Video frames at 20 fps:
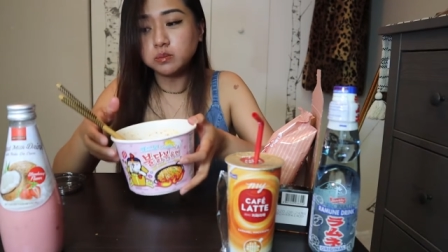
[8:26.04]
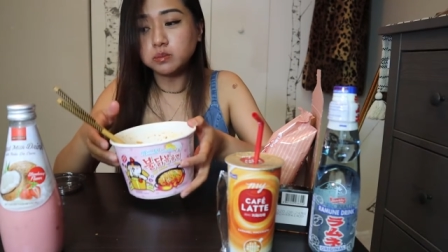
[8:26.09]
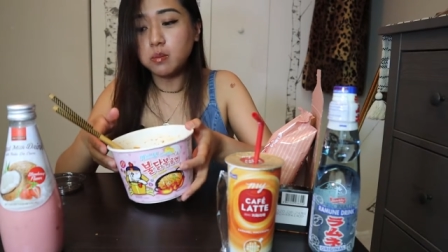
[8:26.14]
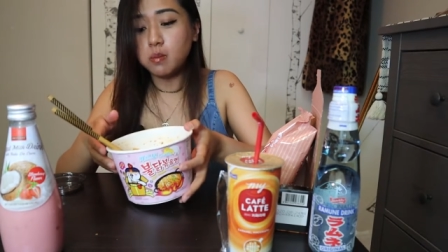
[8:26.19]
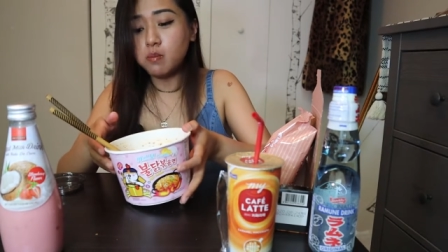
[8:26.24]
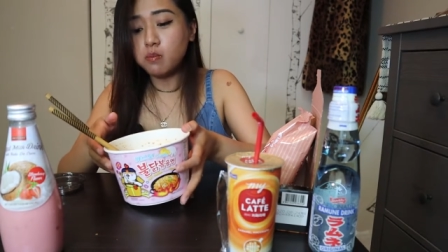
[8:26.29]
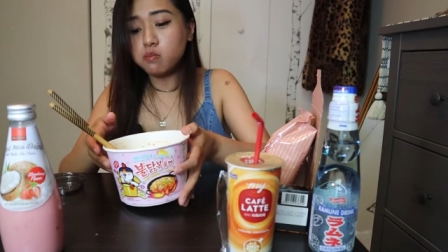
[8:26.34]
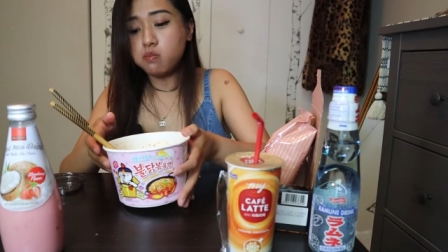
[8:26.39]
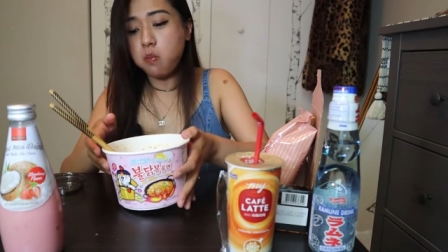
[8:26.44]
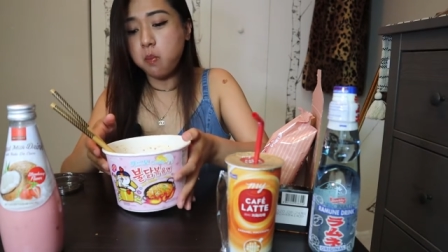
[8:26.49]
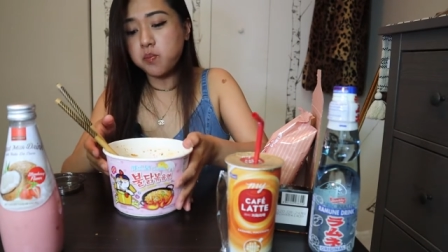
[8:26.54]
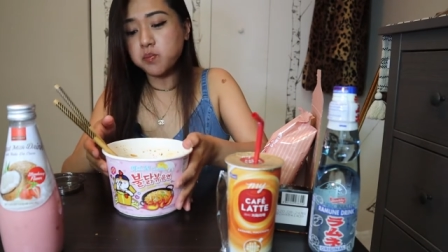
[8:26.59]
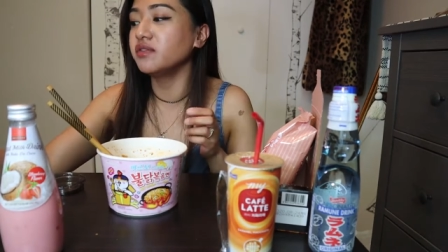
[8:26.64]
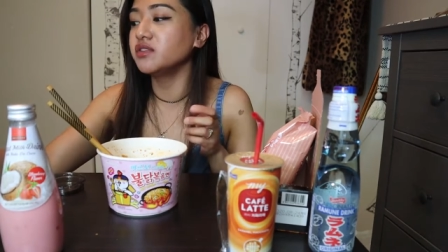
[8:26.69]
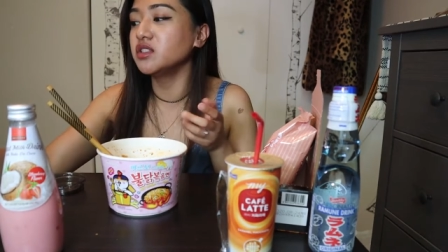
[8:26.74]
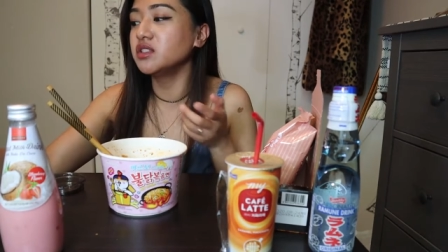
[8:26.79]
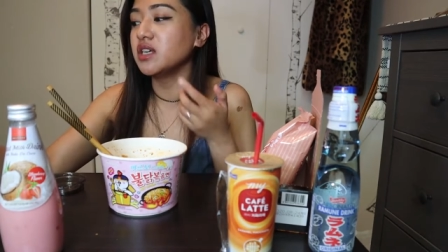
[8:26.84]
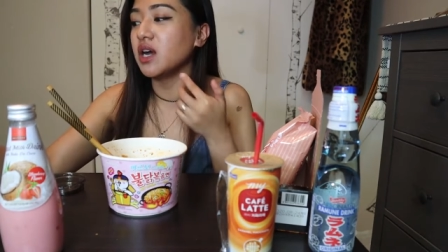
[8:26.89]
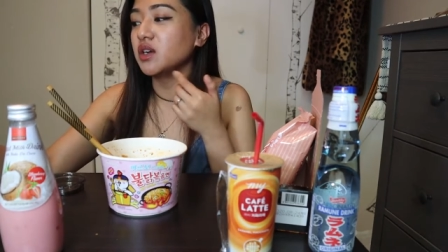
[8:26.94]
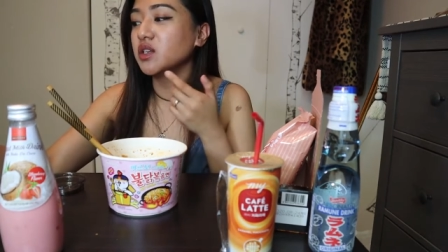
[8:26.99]
Hmm? I have
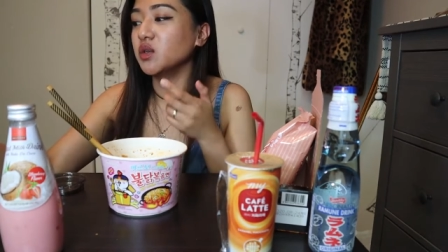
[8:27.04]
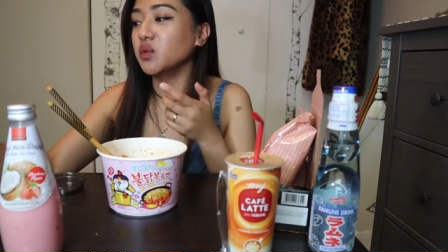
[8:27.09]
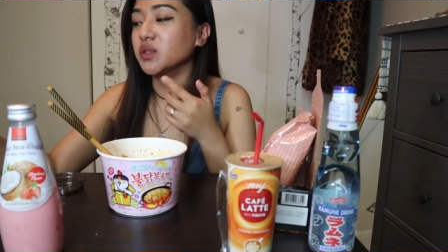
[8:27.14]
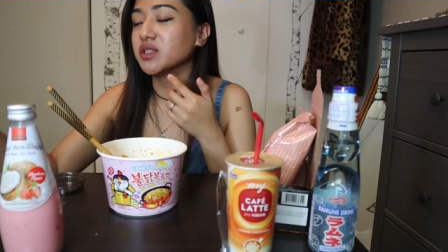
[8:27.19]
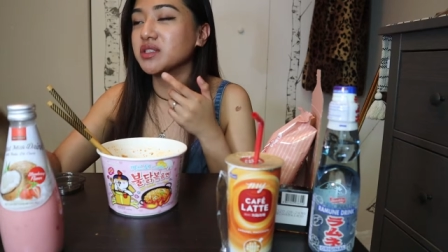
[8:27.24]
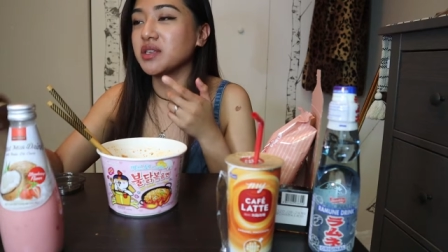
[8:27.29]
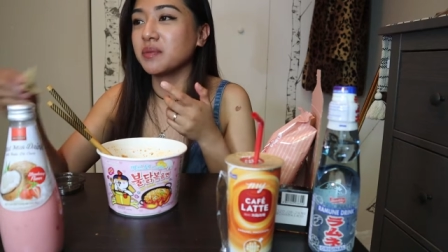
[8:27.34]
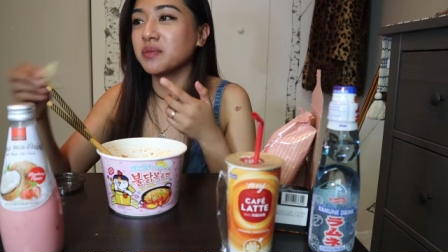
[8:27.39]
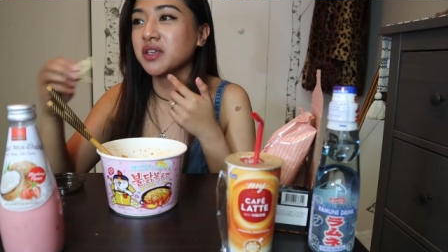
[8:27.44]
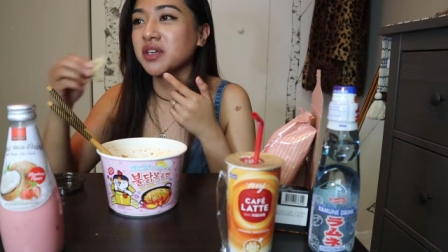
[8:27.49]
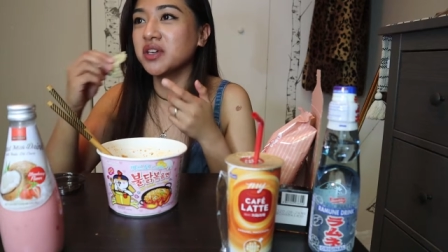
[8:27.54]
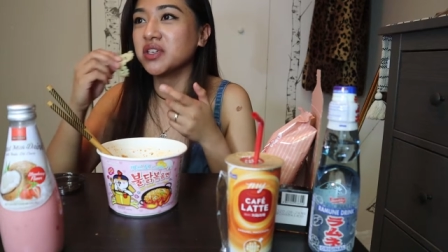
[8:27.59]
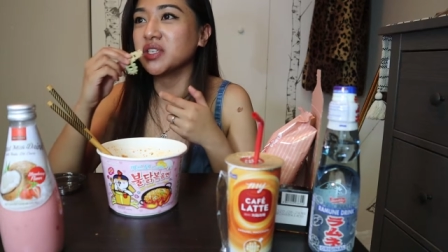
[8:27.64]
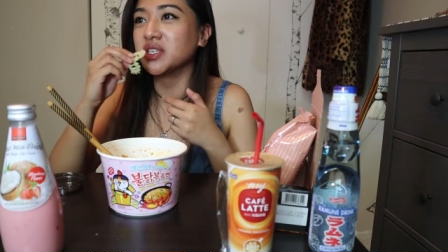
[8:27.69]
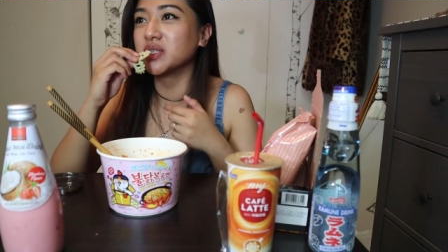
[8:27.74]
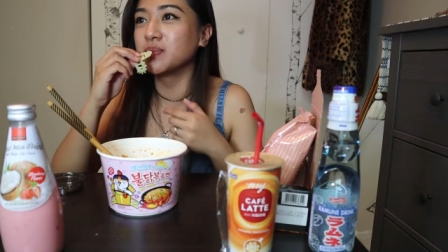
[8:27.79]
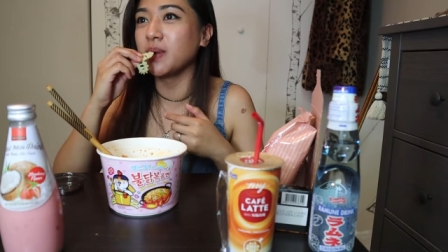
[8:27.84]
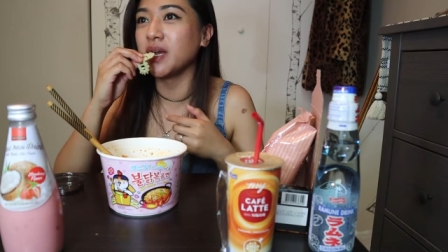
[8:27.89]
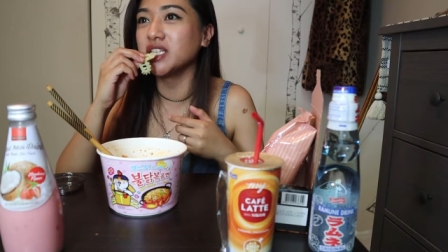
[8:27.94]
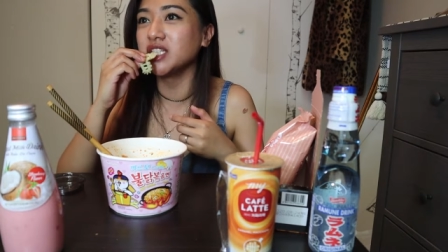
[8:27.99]
to down it with something because
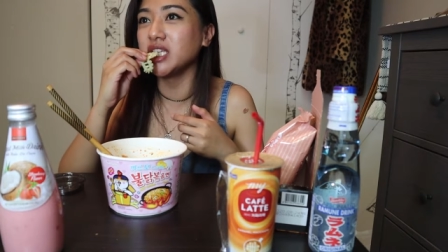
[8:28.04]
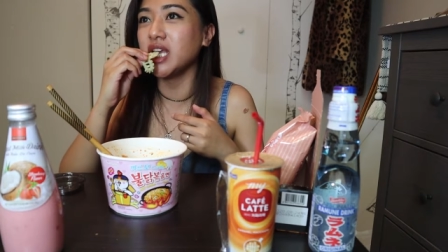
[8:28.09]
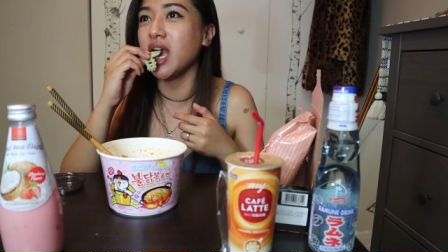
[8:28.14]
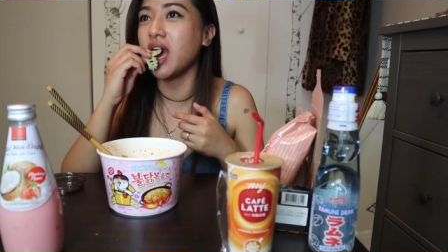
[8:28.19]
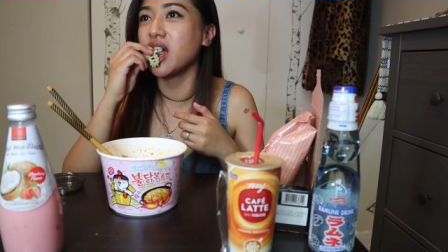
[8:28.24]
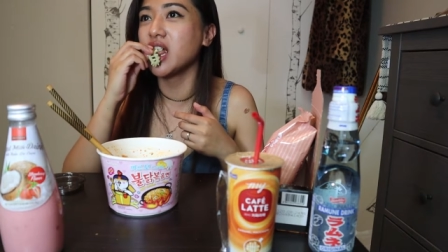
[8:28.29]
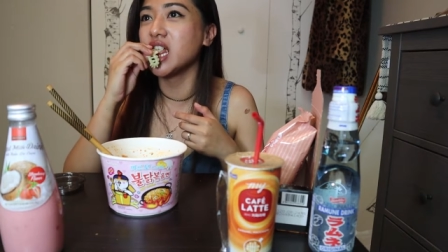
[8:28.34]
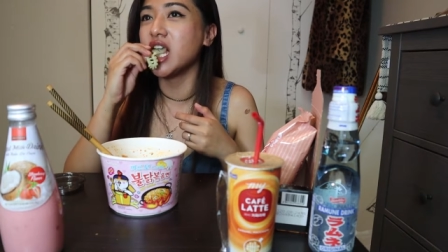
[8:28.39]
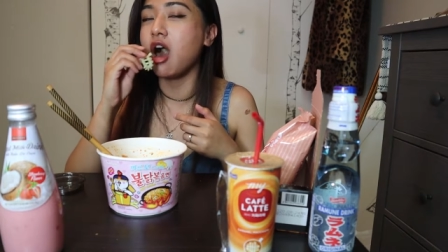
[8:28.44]
it's spicy.